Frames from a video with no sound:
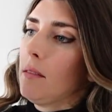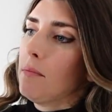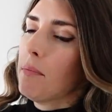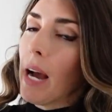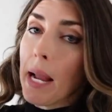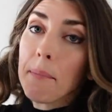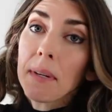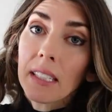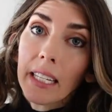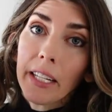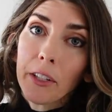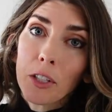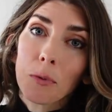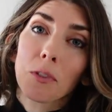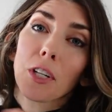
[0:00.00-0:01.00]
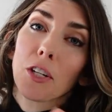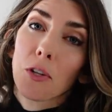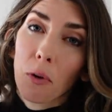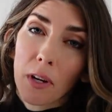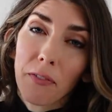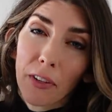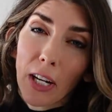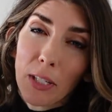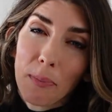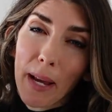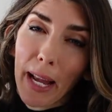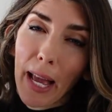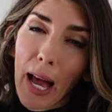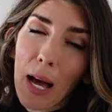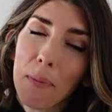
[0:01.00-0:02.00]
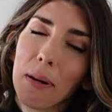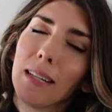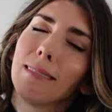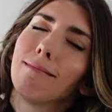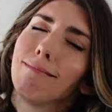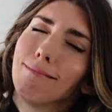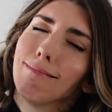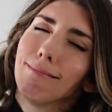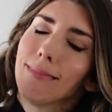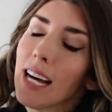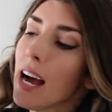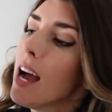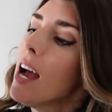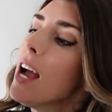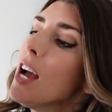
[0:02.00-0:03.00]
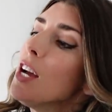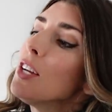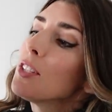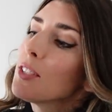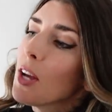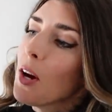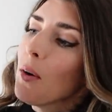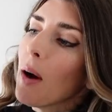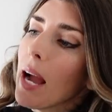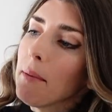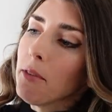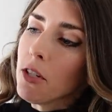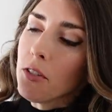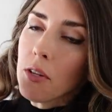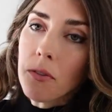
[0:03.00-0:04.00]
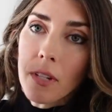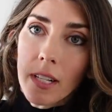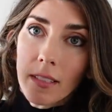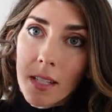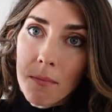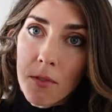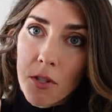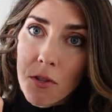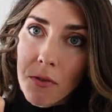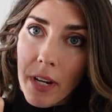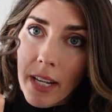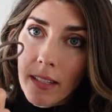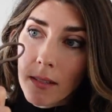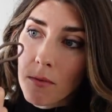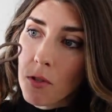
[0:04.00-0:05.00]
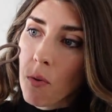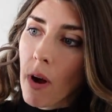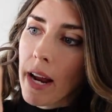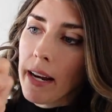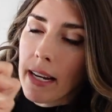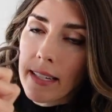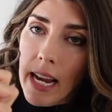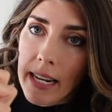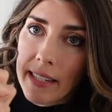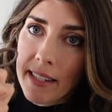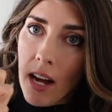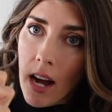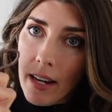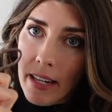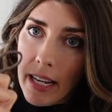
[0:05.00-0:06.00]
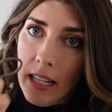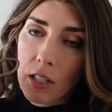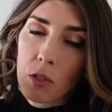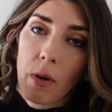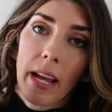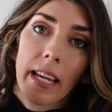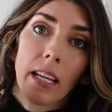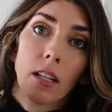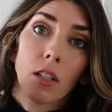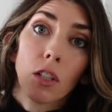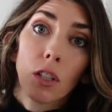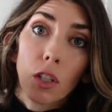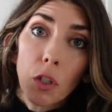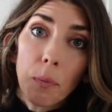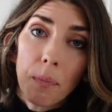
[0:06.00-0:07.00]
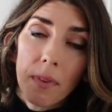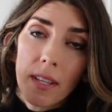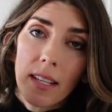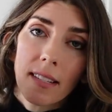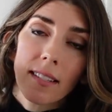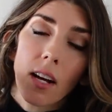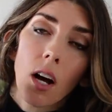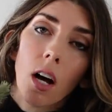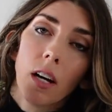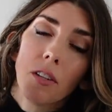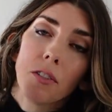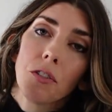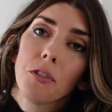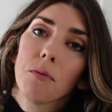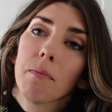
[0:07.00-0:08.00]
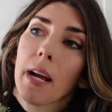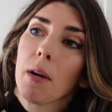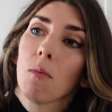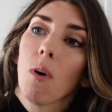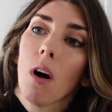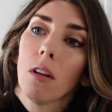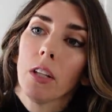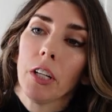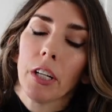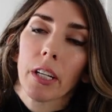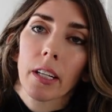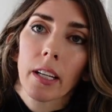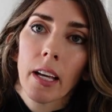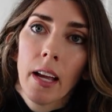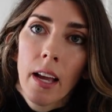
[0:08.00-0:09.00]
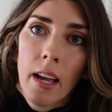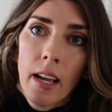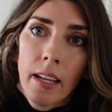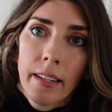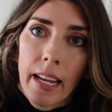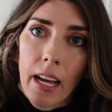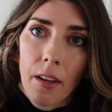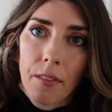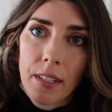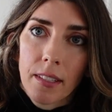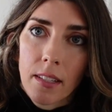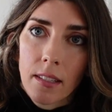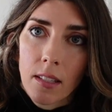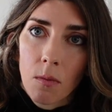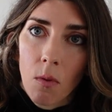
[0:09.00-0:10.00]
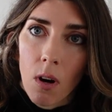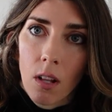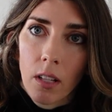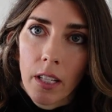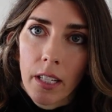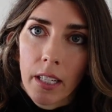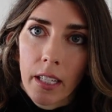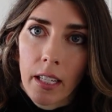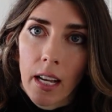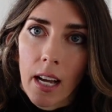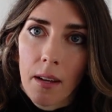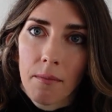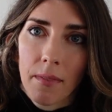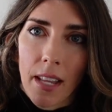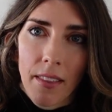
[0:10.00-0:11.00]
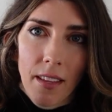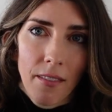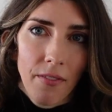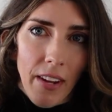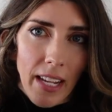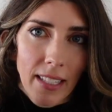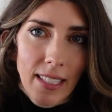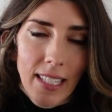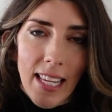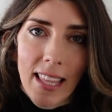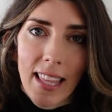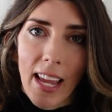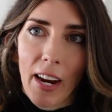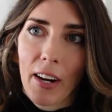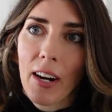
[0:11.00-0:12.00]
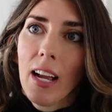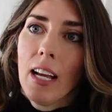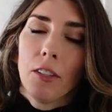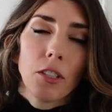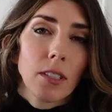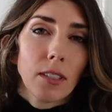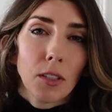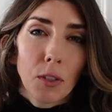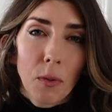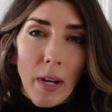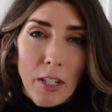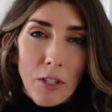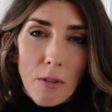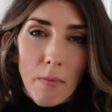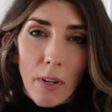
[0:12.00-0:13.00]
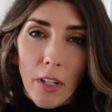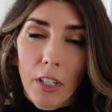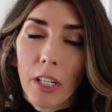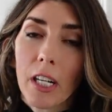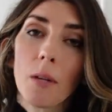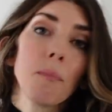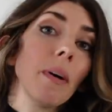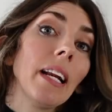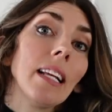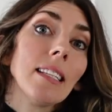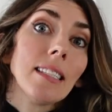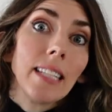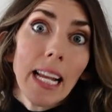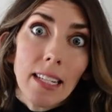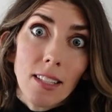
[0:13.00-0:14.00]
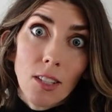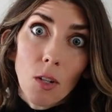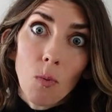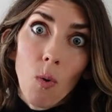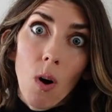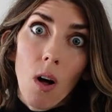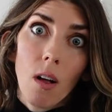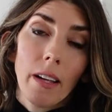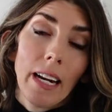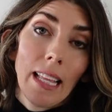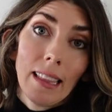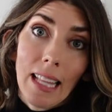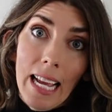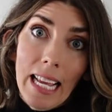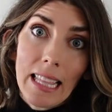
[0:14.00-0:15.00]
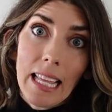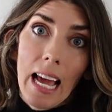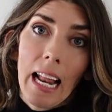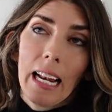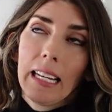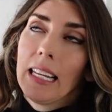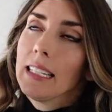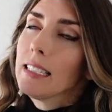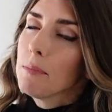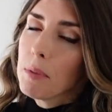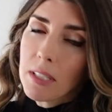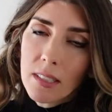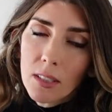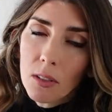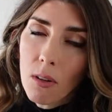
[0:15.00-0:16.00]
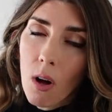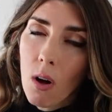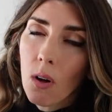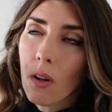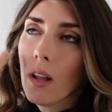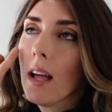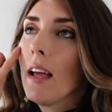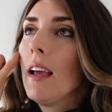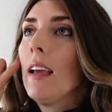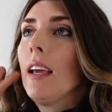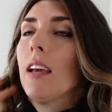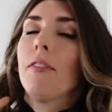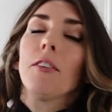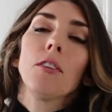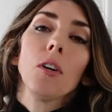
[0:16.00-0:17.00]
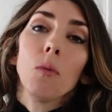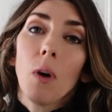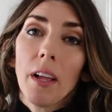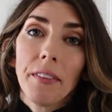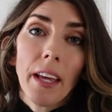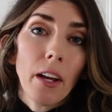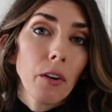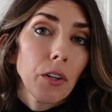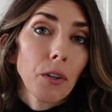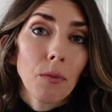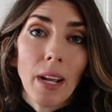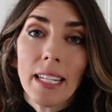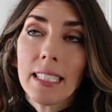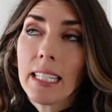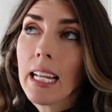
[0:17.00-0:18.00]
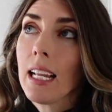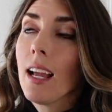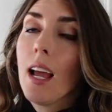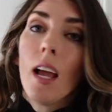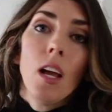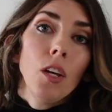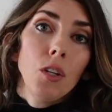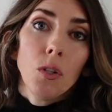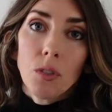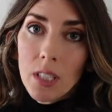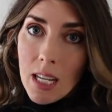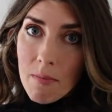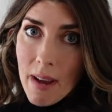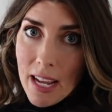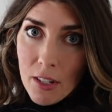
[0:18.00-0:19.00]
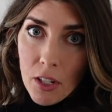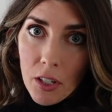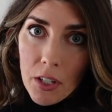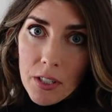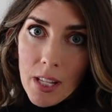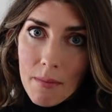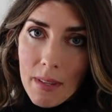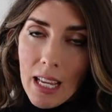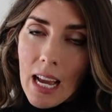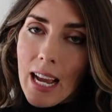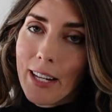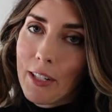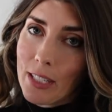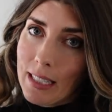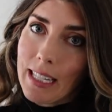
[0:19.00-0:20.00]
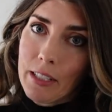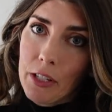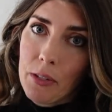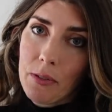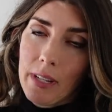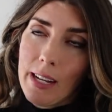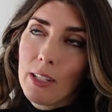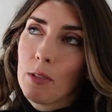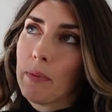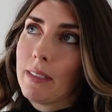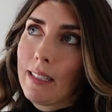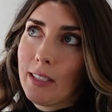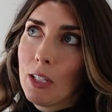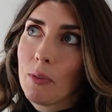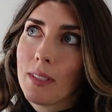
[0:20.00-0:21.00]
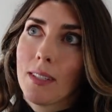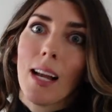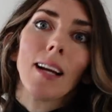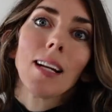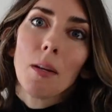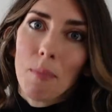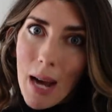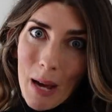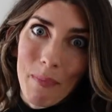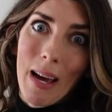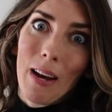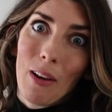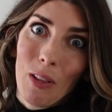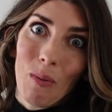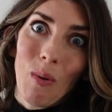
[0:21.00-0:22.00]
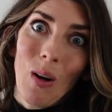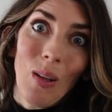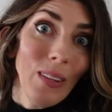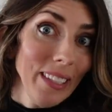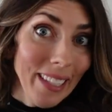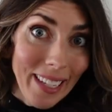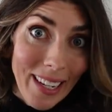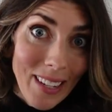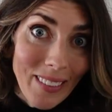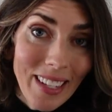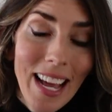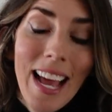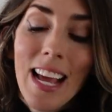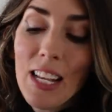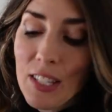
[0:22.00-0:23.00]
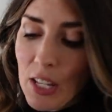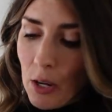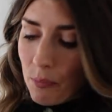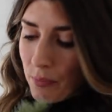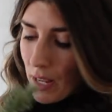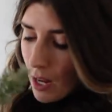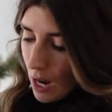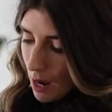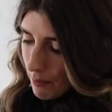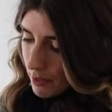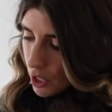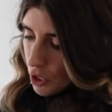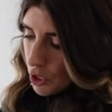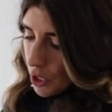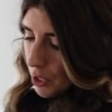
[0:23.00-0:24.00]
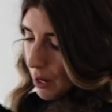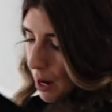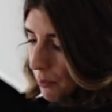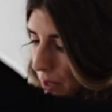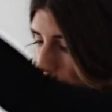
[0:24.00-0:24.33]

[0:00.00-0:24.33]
pipe cleaners, which I totally forgot to pick up. So I'm just using some string, some twine, I tied a knot in it so I can loop this onto my wall hook. Now this is the wall hook, nothing fancy there, just a little question mark hook, but it stays in the wall and I like that. And yes, it puts a little hole. If you don't want that or you're renting, use a command hook or something. I just like to use nails because I know it's not gonna pop out of the wall, you know? So I'm gonna show you how we're